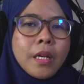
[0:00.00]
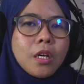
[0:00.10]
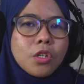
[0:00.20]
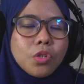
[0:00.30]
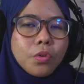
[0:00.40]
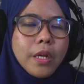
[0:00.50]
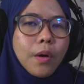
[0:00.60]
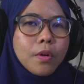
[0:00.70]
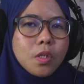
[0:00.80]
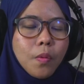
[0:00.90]
So
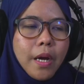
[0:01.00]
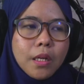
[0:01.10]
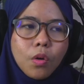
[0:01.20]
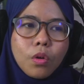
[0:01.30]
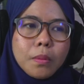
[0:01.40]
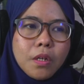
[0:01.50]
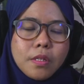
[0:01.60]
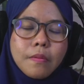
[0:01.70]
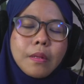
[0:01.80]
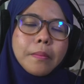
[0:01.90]
that was why the whole month of
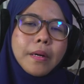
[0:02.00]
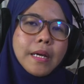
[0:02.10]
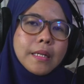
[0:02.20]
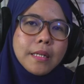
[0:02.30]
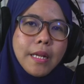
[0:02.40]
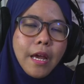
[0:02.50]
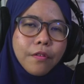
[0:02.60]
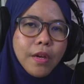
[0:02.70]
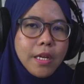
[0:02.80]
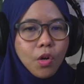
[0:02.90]
September I didn't have
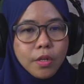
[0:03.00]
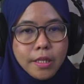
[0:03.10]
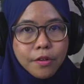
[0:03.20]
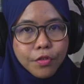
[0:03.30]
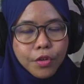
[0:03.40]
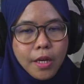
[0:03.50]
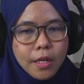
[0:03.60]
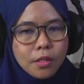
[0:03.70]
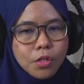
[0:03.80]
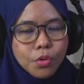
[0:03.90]
any content for you
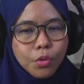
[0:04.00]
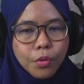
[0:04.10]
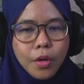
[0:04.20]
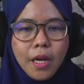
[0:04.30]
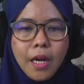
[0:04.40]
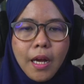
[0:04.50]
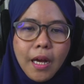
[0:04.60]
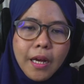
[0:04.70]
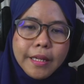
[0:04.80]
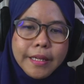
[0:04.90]
guys. So
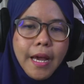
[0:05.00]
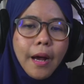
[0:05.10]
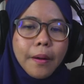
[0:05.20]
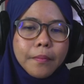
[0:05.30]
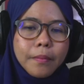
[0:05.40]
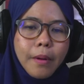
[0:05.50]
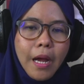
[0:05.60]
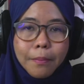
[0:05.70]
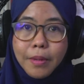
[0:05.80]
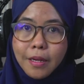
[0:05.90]
yeah, but
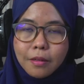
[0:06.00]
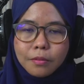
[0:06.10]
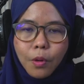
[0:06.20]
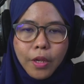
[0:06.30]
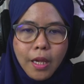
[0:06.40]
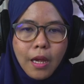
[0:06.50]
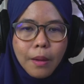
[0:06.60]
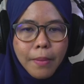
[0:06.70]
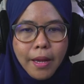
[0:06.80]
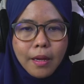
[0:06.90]
I'm here. Okay,
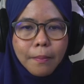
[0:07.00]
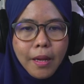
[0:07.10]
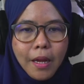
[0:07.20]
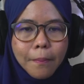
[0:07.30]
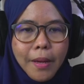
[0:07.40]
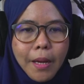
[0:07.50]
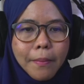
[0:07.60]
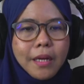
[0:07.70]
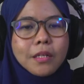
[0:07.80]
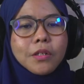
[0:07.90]
I'm back.
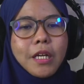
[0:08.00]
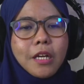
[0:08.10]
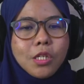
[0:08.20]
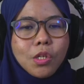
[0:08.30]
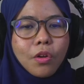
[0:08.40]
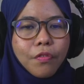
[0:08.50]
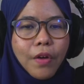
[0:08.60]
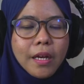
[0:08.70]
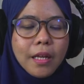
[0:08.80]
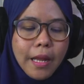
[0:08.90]
Okay, so the
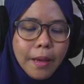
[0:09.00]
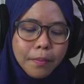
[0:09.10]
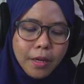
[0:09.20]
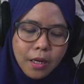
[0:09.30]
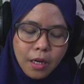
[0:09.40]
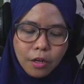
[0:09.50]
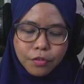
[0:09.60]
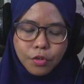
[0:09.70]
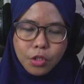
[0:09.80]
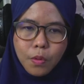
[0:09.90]
final lap
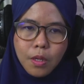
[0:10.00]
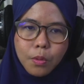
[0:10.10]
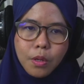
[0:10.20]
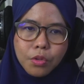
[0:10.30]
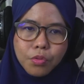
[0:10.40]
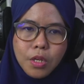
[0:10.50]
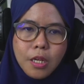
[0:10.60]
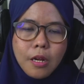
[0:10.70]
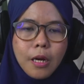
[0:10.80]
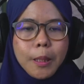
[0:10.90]
for
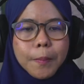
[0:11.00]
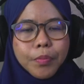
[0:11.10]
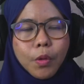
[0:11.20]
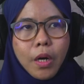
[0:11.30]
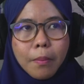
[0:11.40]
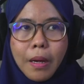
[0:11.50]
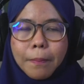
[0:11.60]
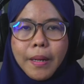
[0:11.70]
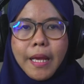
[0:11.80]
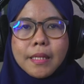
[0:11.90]
2023, what are my
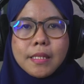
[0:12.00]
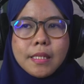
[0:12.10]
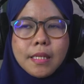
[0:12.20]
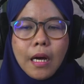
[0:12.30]
plans?